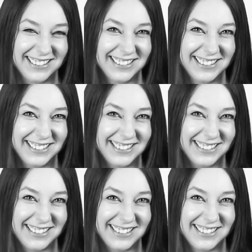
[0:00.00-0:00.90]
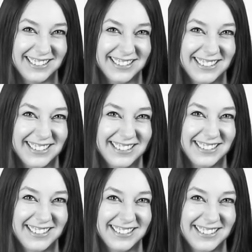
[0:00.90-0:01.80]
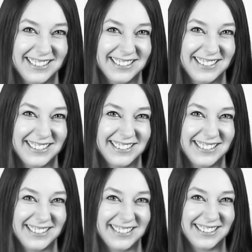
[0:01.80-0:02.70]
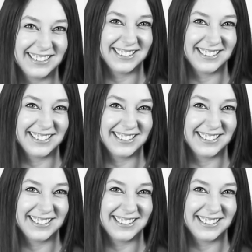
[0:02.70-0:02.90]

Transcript: This person isn't speaking.